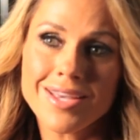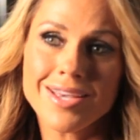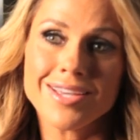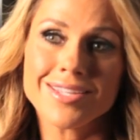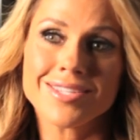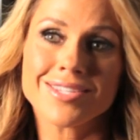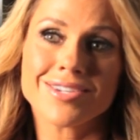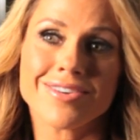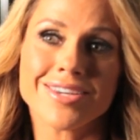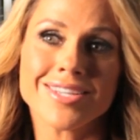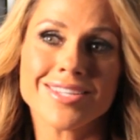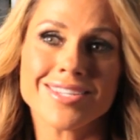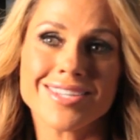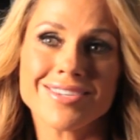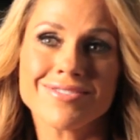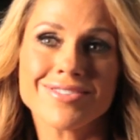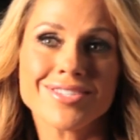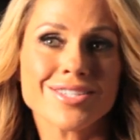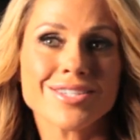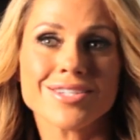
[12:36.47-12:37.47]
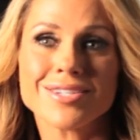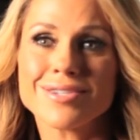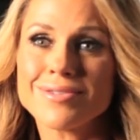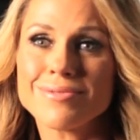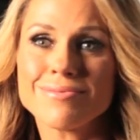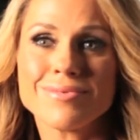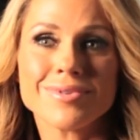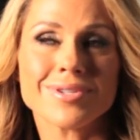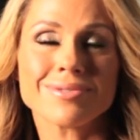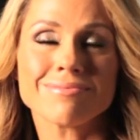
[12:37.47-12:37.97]
it's great. It was
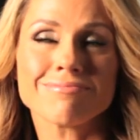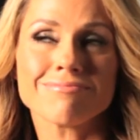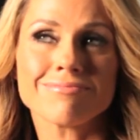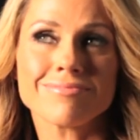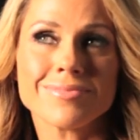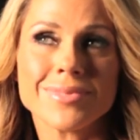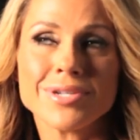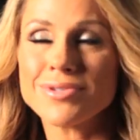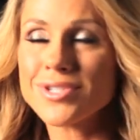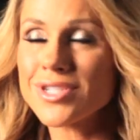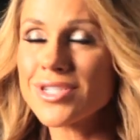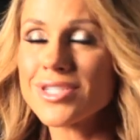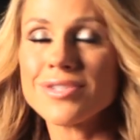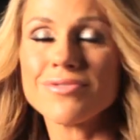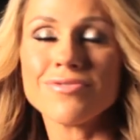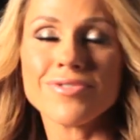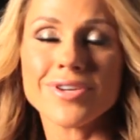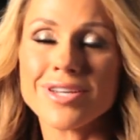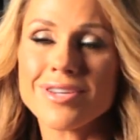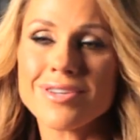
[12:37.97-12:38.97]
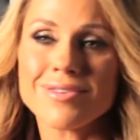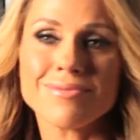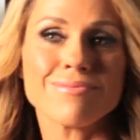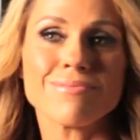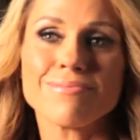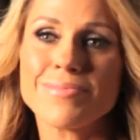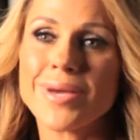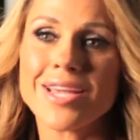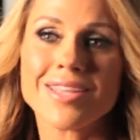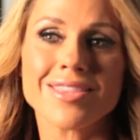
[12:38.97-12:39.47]
a, it was just a
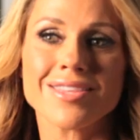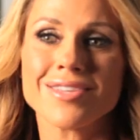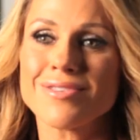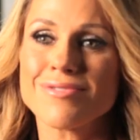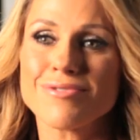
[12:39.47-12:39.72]
fun back then.